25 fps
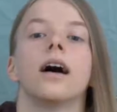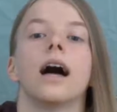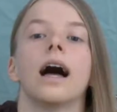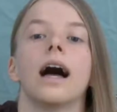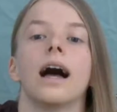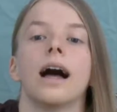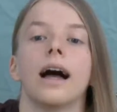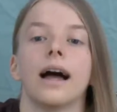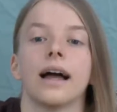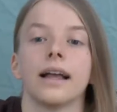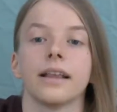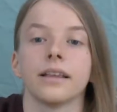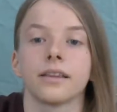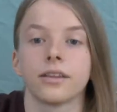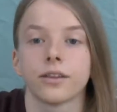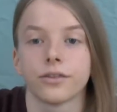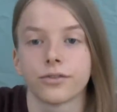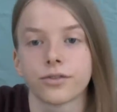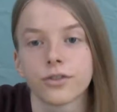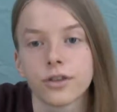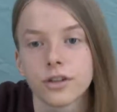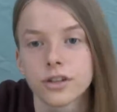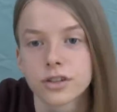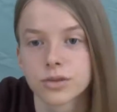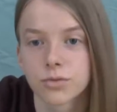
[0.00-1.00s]
And
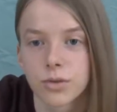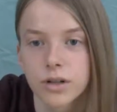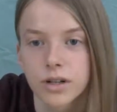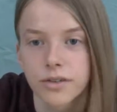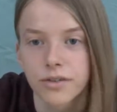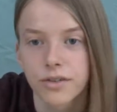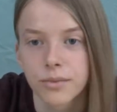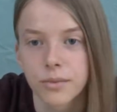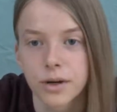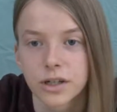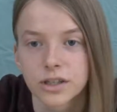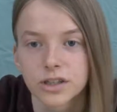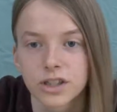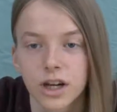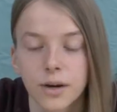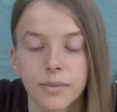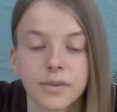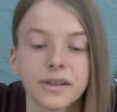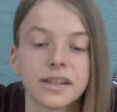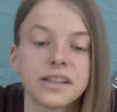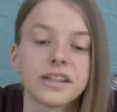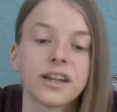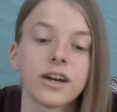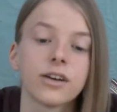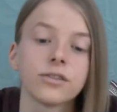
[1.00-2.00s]
of course, one of the most
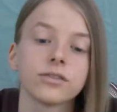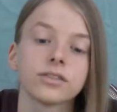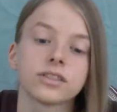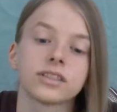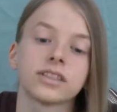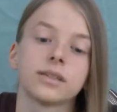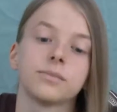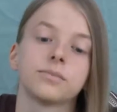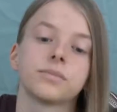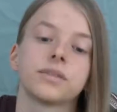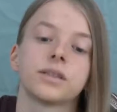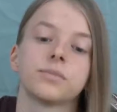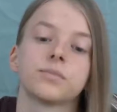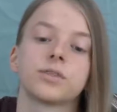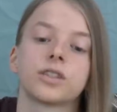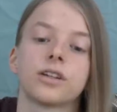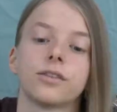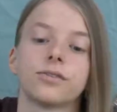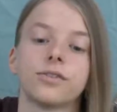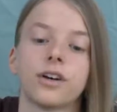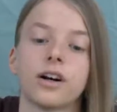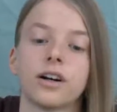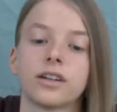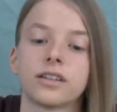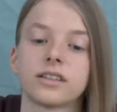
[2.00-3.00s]
commonly known symptoms
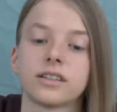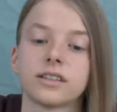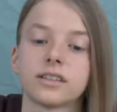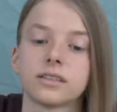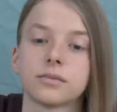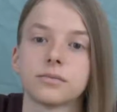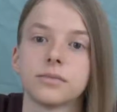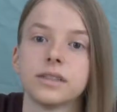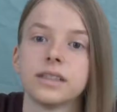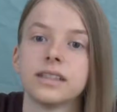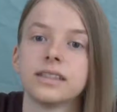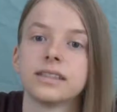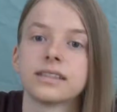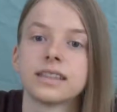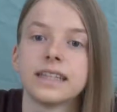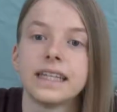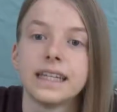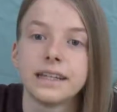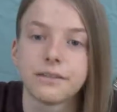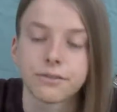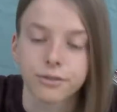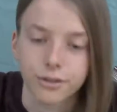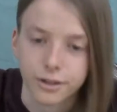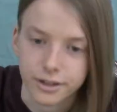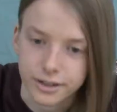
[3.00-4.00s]
of autism is a
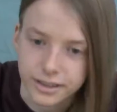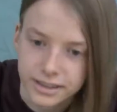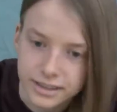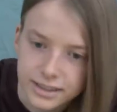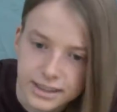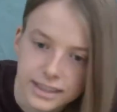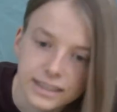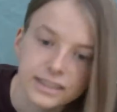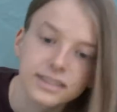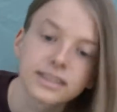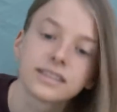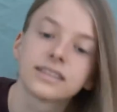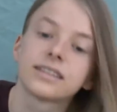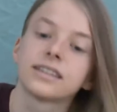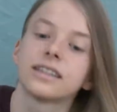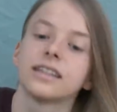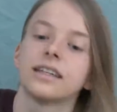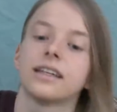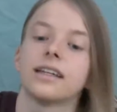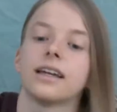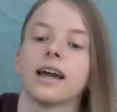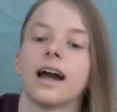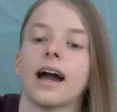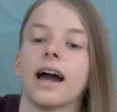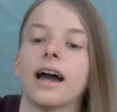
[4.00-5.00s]
need for
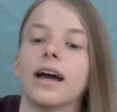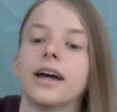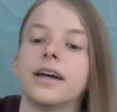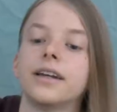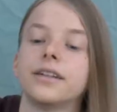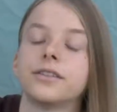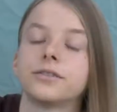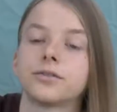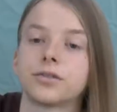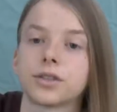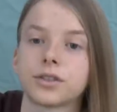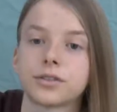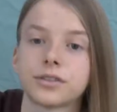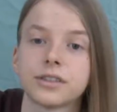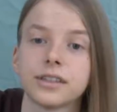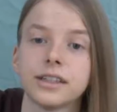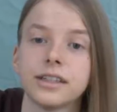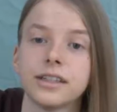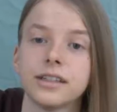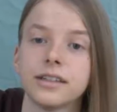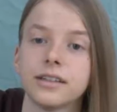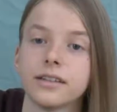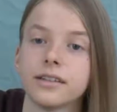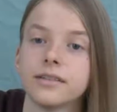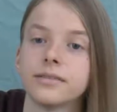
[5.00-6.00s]
consistency and
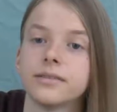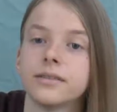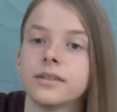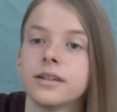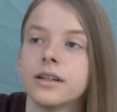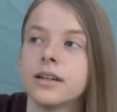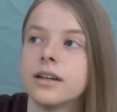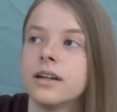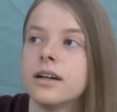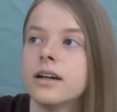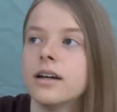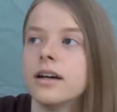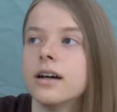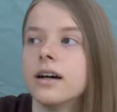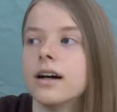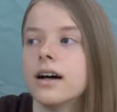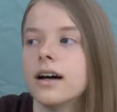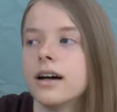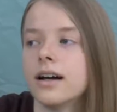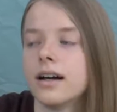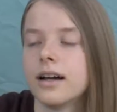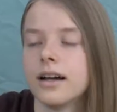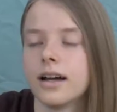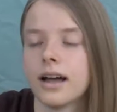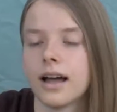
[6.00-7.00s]
routine.
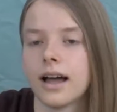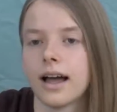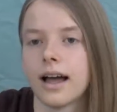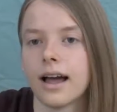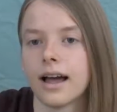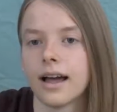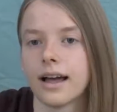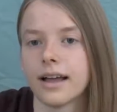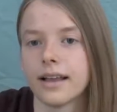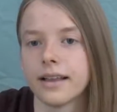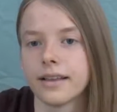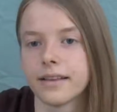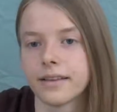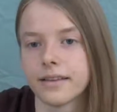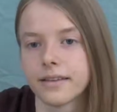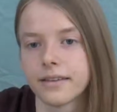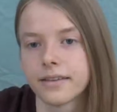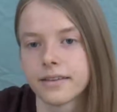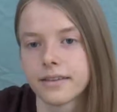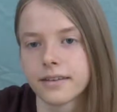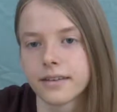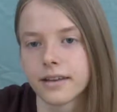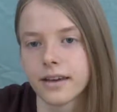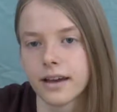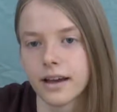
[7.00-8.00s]
And
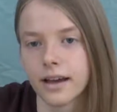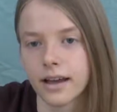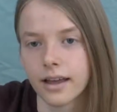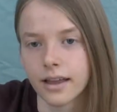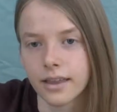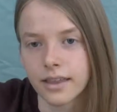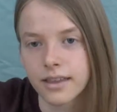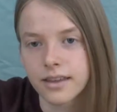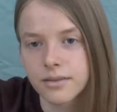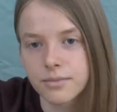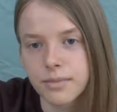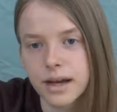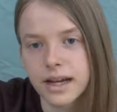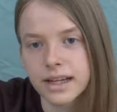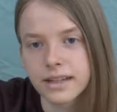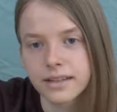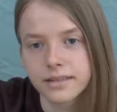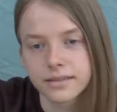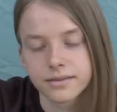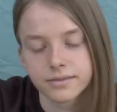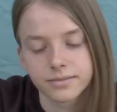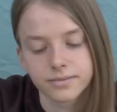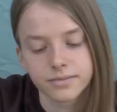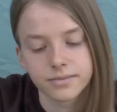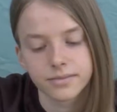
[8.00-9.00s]

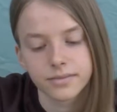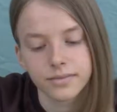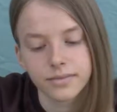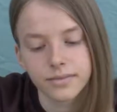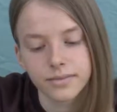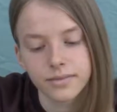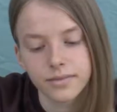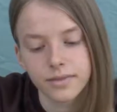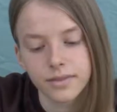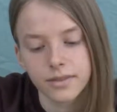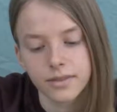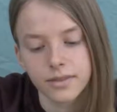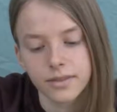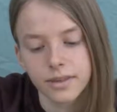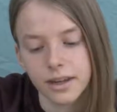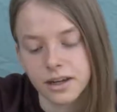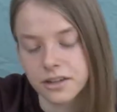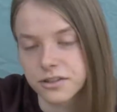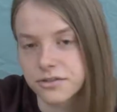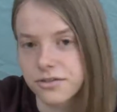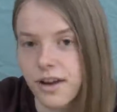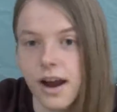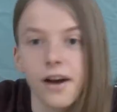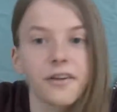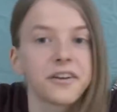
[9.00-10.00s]

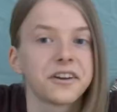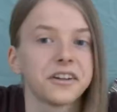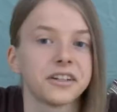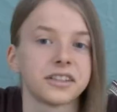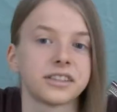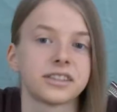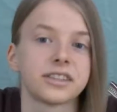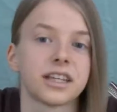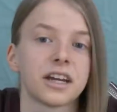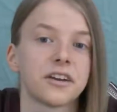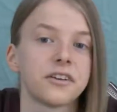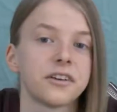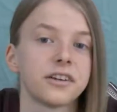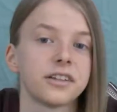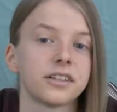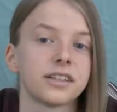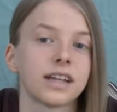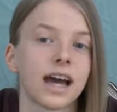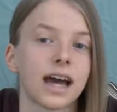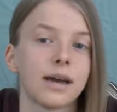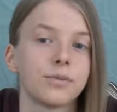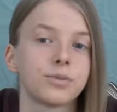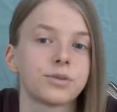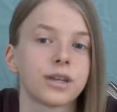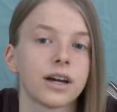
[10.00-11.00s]
there's various
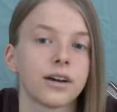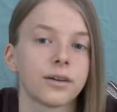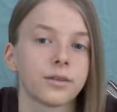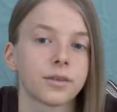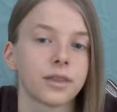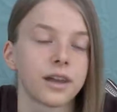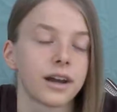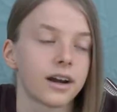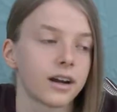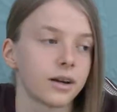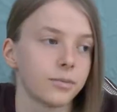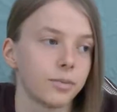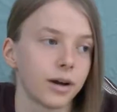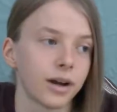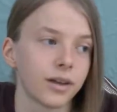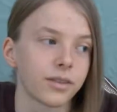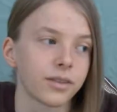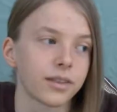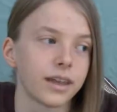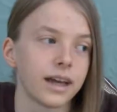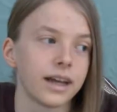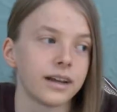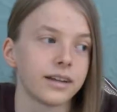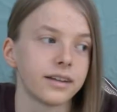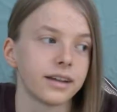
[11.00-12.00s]
stereotypes out there about
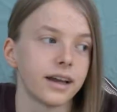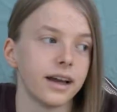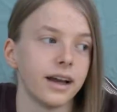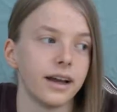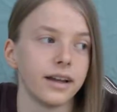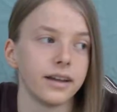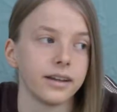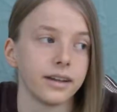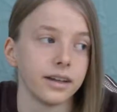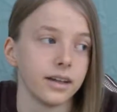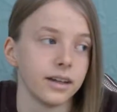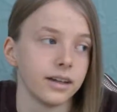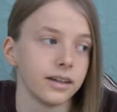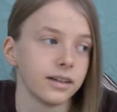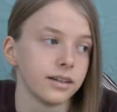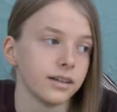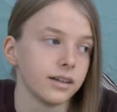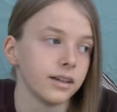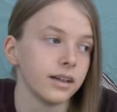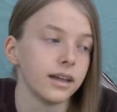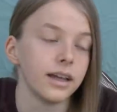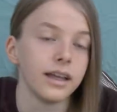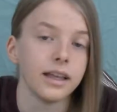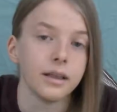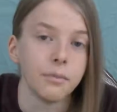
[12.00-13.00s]
that, and
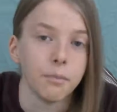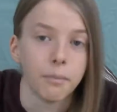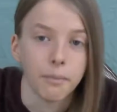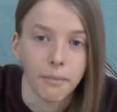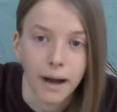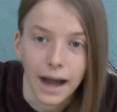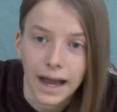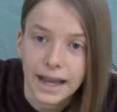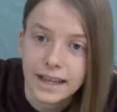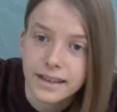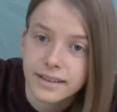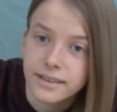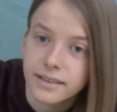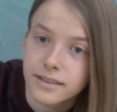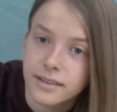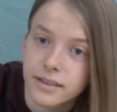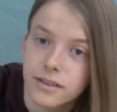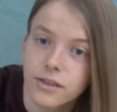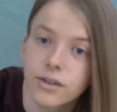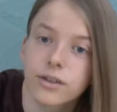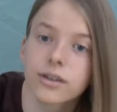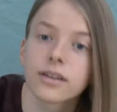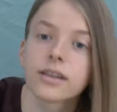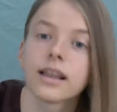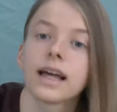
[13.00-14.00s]
it might
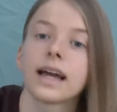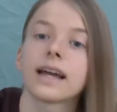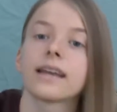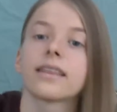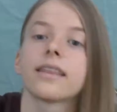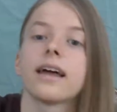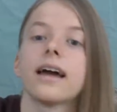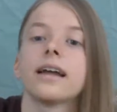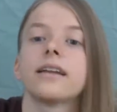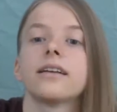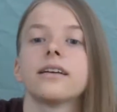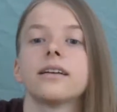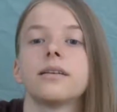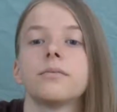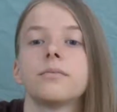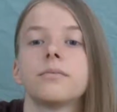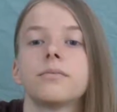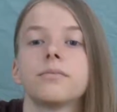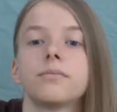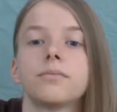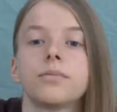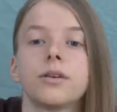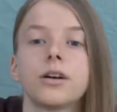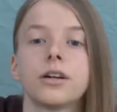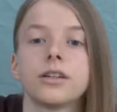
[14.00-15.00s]
look like that in a
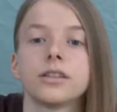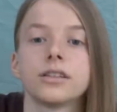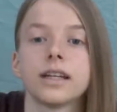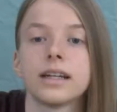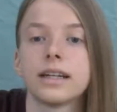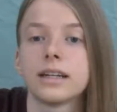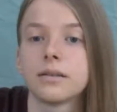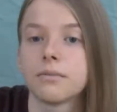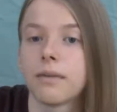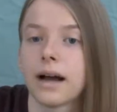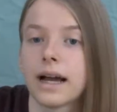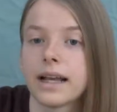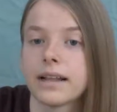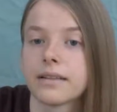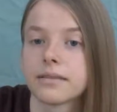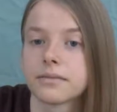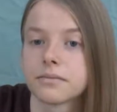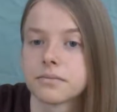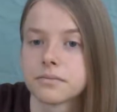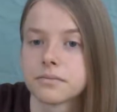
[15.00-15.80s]
person, and